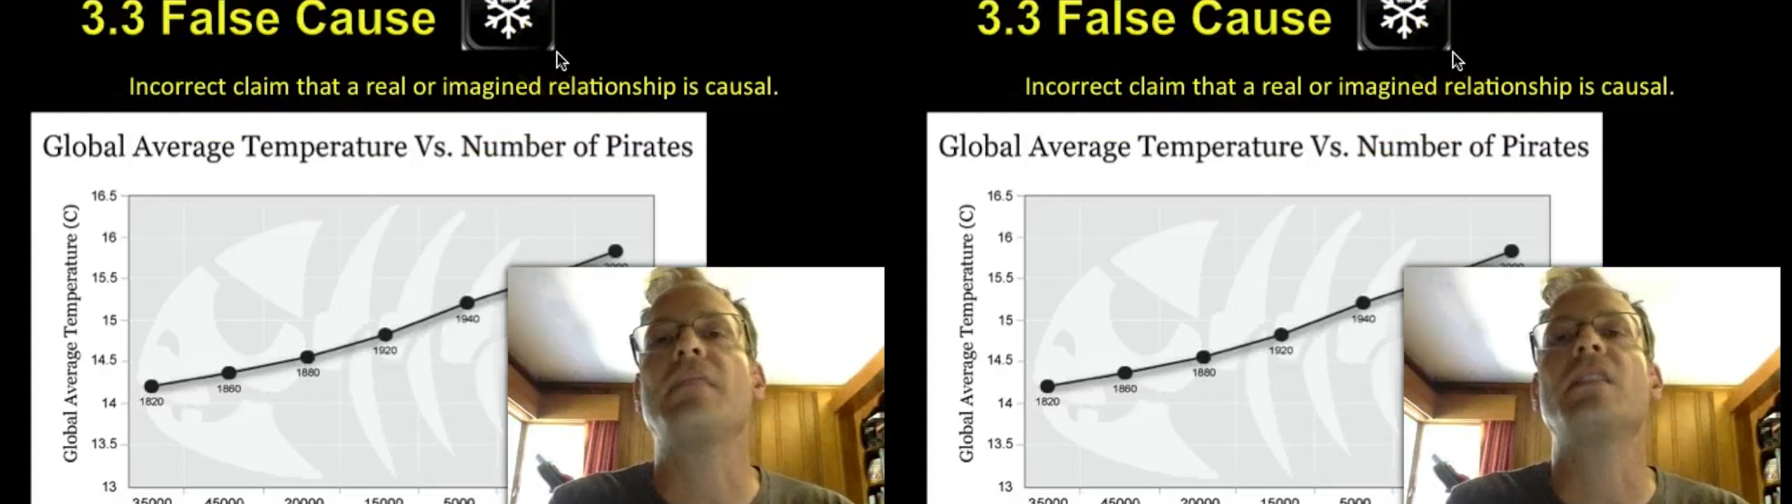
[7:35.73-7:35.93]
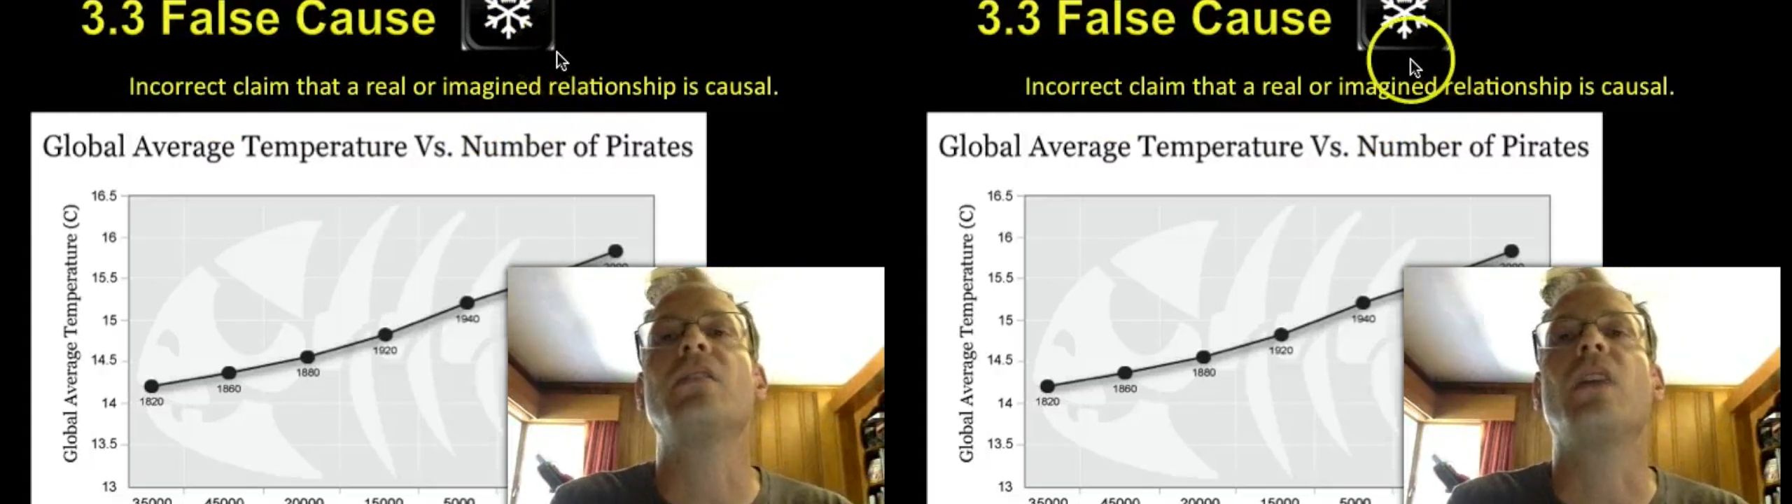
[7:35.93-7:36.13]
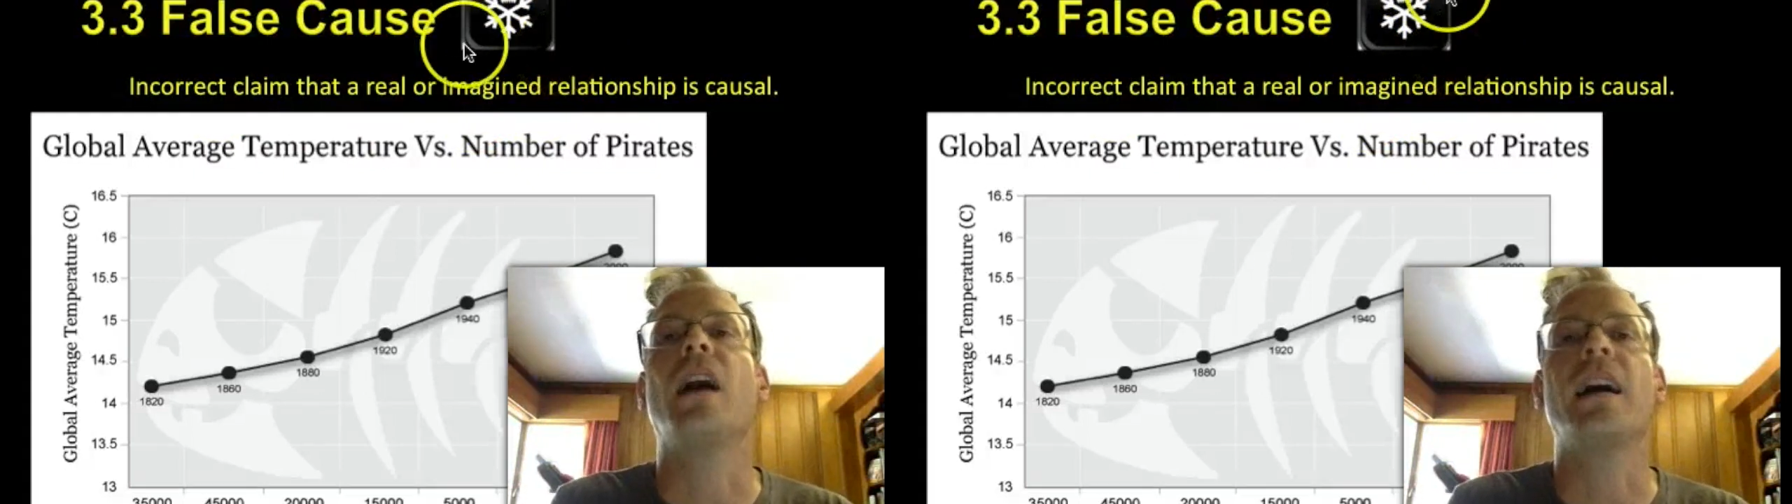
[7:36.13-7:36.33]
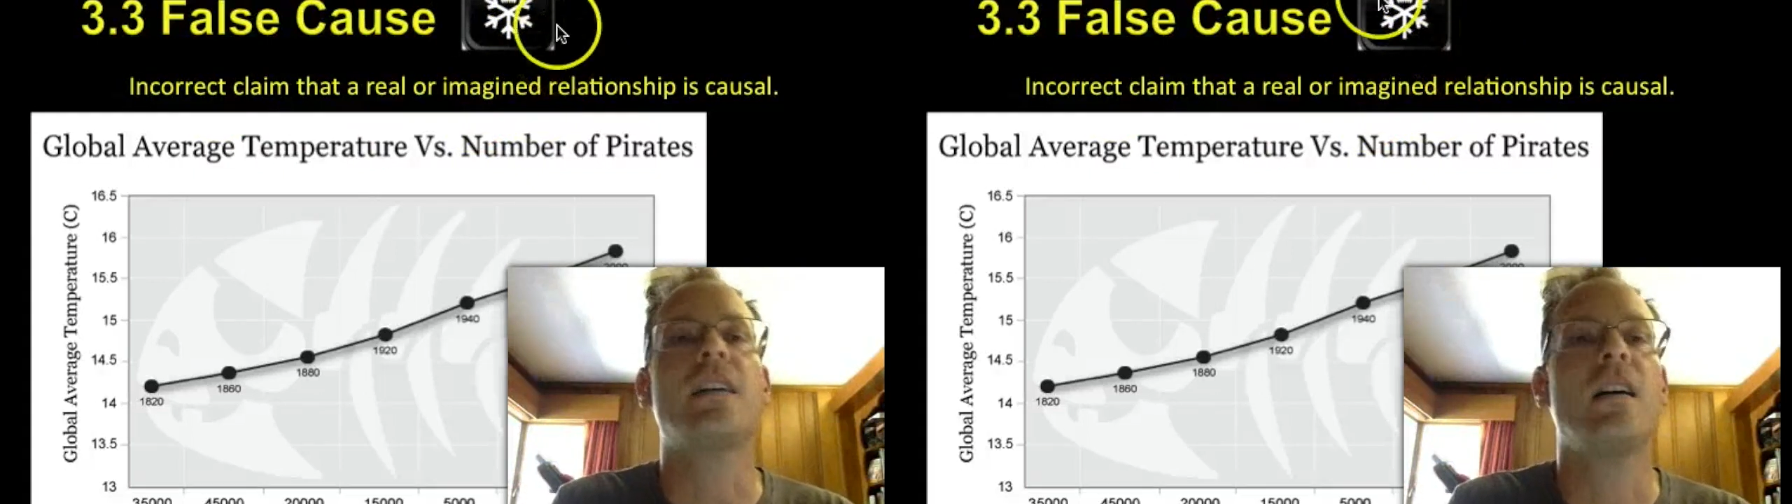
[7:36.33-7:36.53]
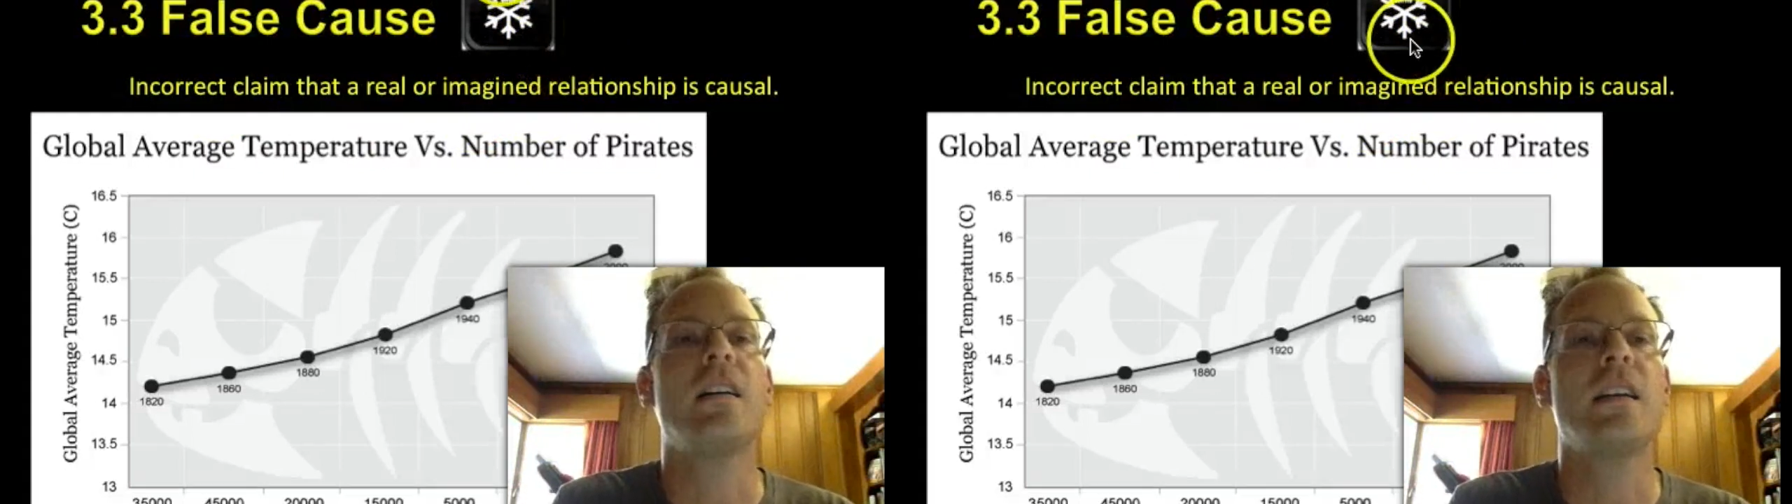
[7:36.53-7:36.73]
little
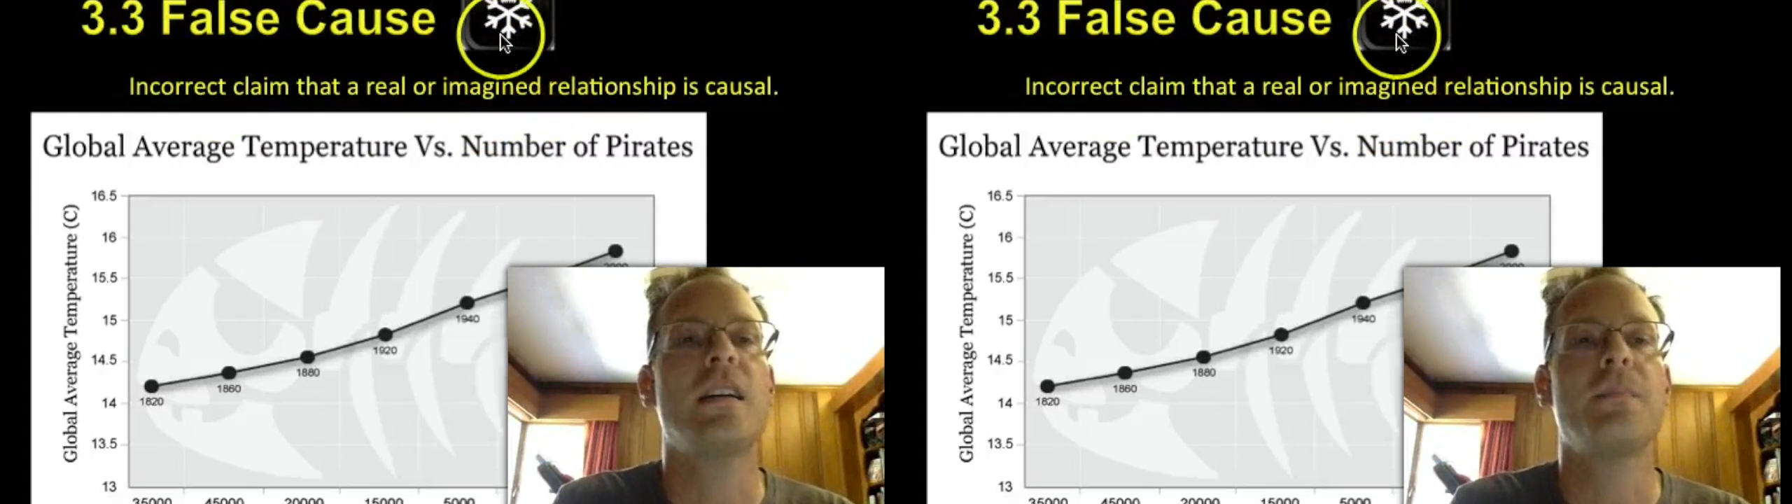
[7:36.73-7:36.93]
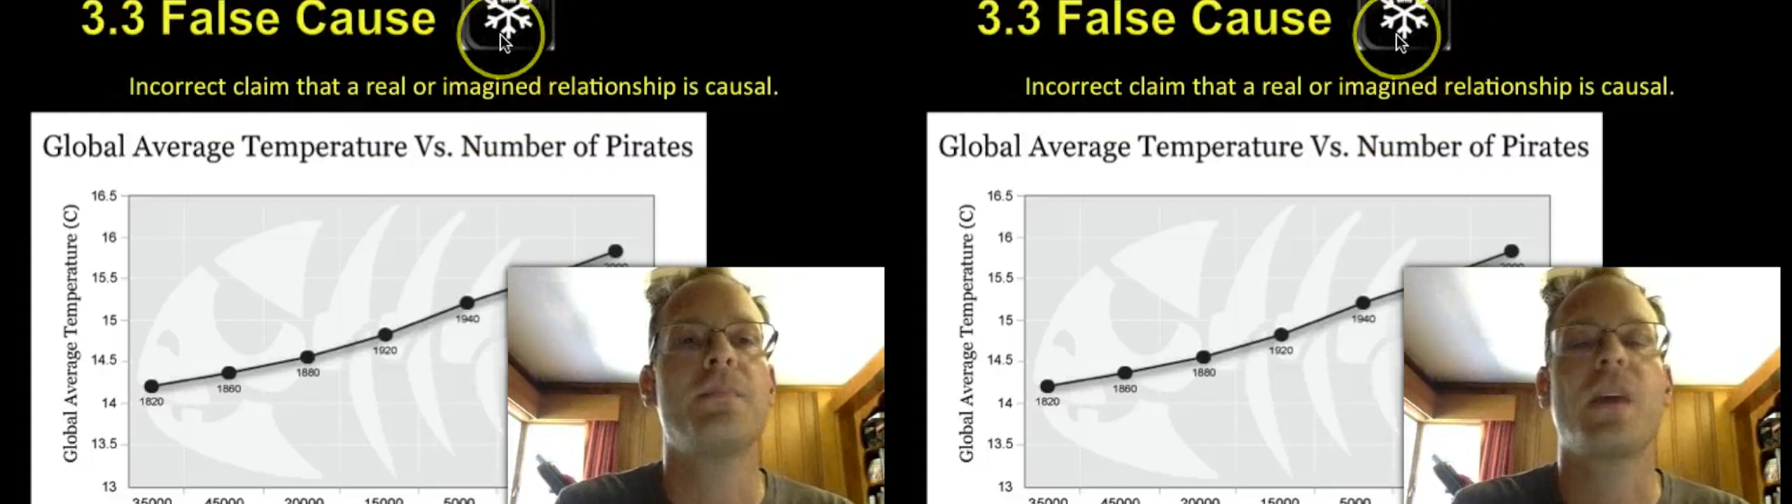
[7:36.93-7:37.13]
icon here.